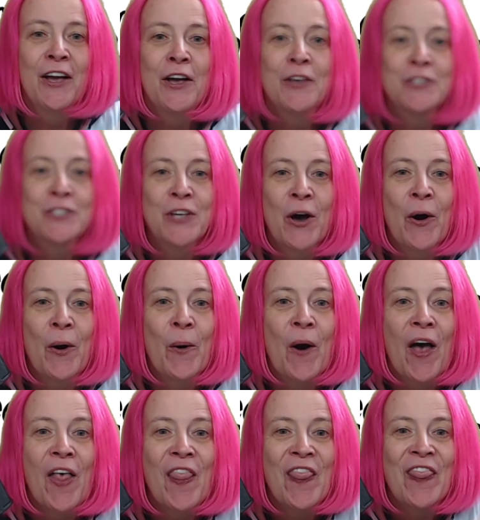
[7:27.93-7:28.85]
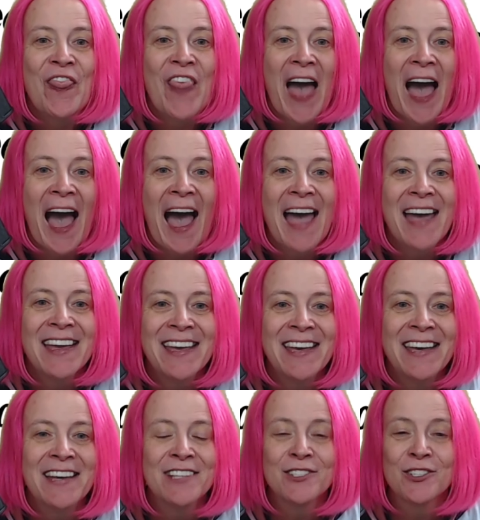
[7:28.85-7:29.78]
So that
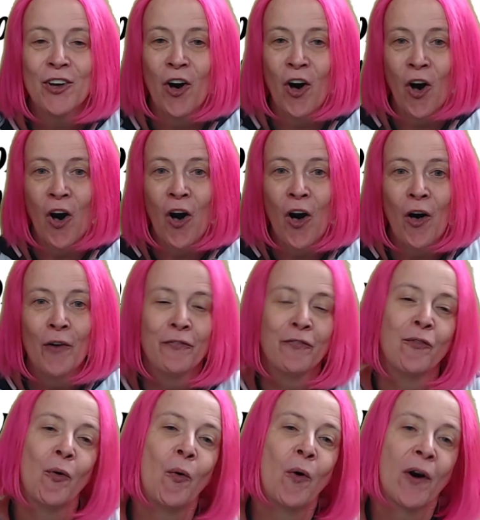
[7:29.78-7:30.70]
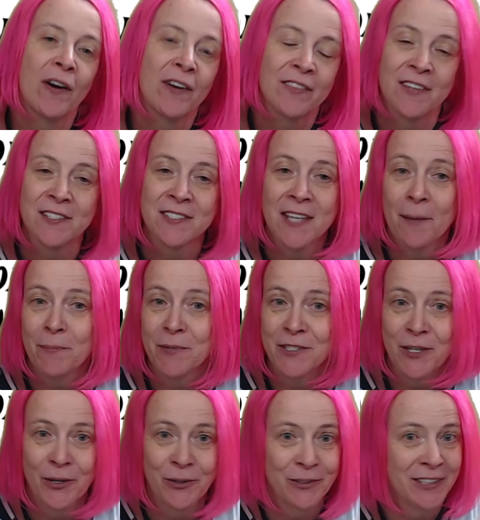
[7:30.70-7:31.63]
is all for this
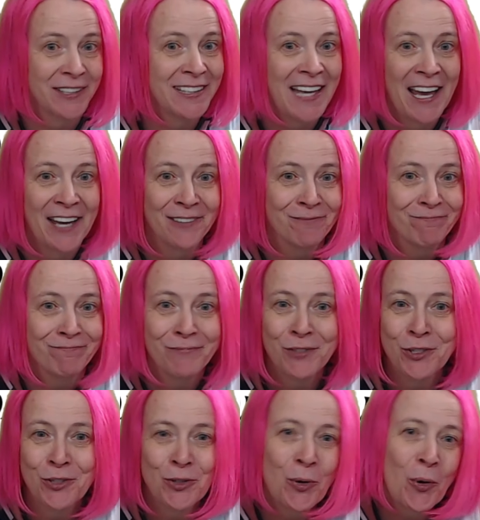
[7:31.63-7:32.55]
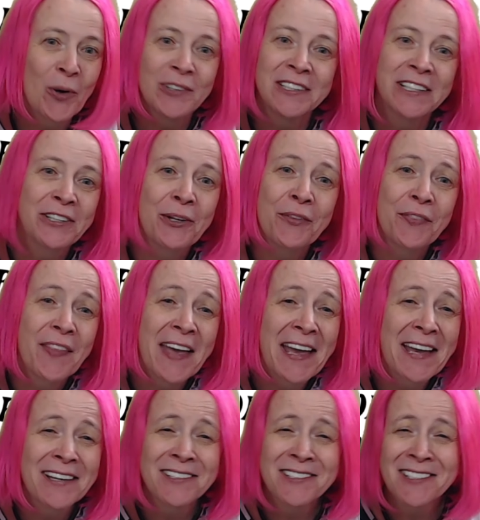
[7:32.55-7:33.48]
episode. Again, short little
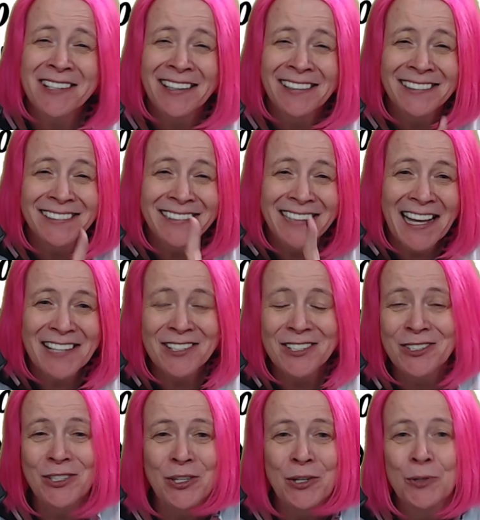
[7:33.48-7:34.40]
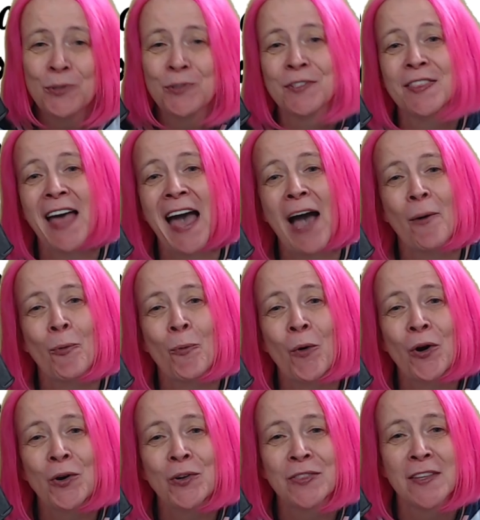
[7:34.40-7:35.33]
things. Let's use that
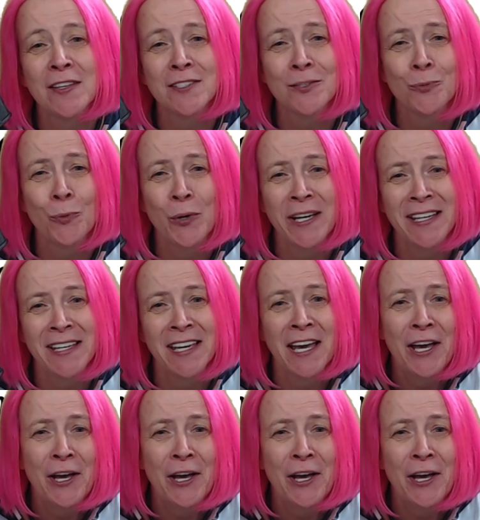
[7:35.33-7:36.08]
word this week.